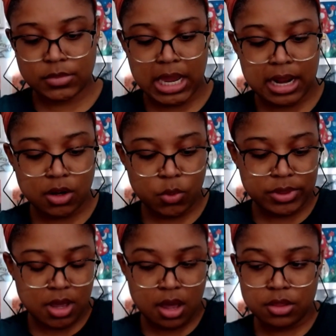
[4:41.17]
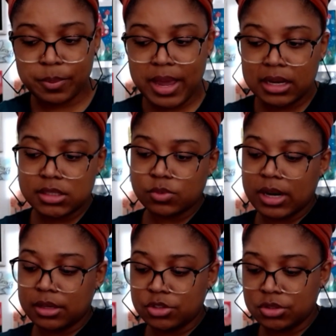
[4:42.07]
and I know with other palettes, what
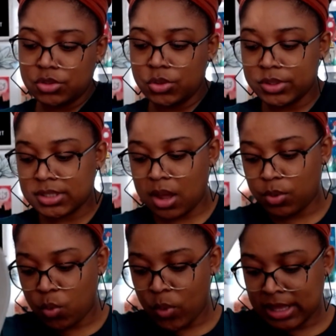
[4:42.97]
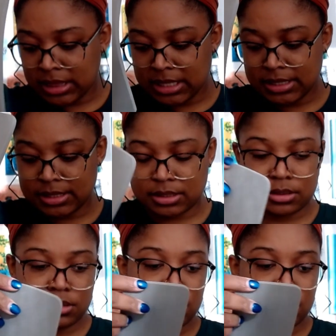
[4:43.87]
I usually do is I will wet this,